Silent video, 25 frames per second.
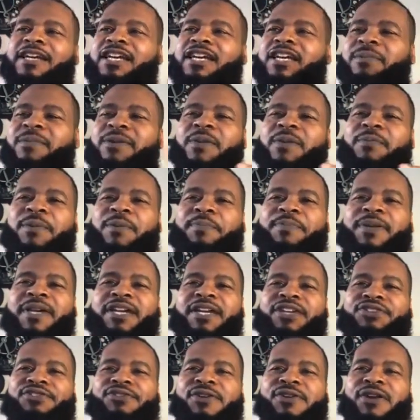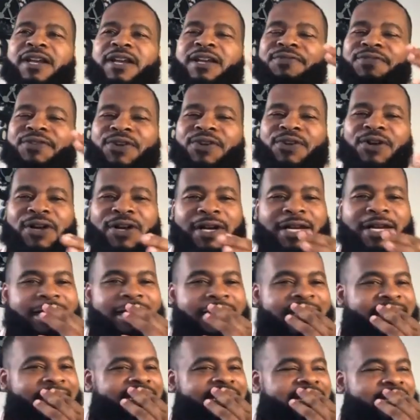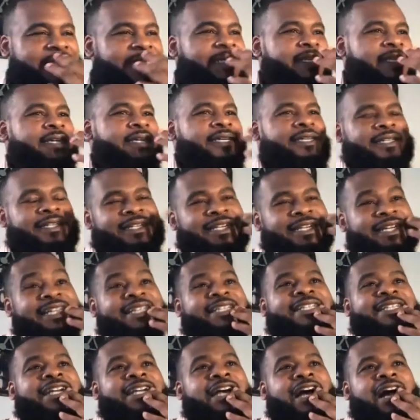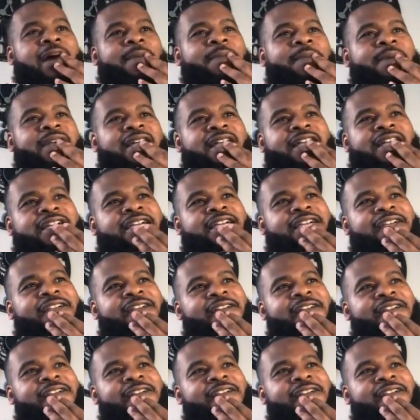hit me up on Patreon if you're on this. Today's topic,